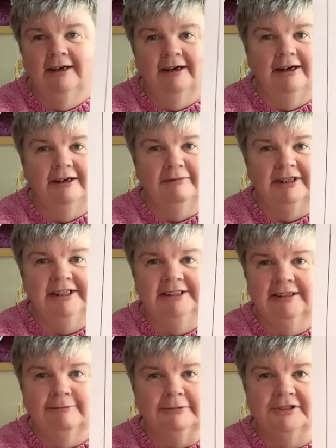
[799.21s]
I
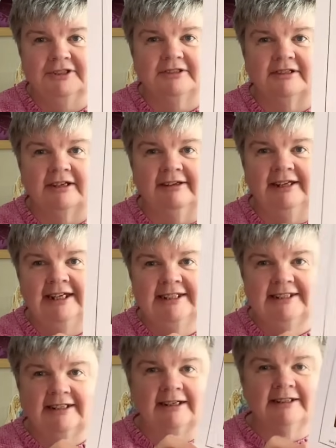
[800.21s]
didn't have much done on
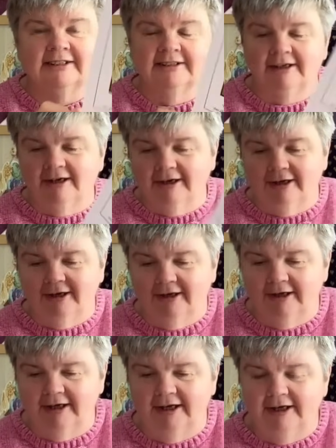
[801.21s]
this, and I
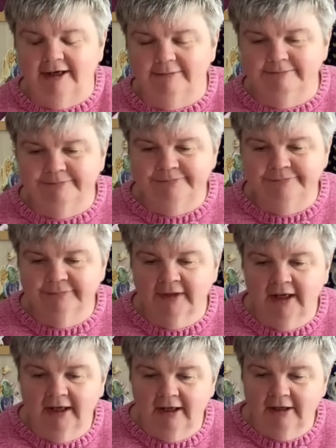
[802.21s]
saw
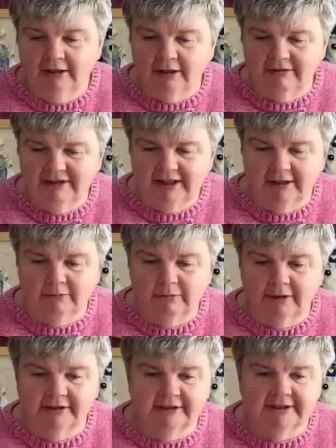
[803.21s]
Laurie at
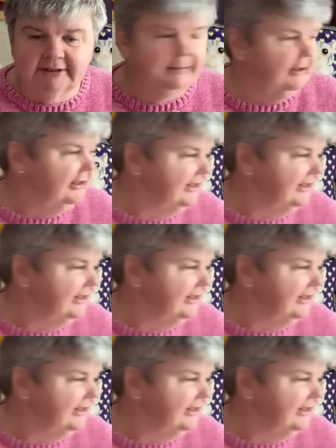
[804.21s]
Once Upon a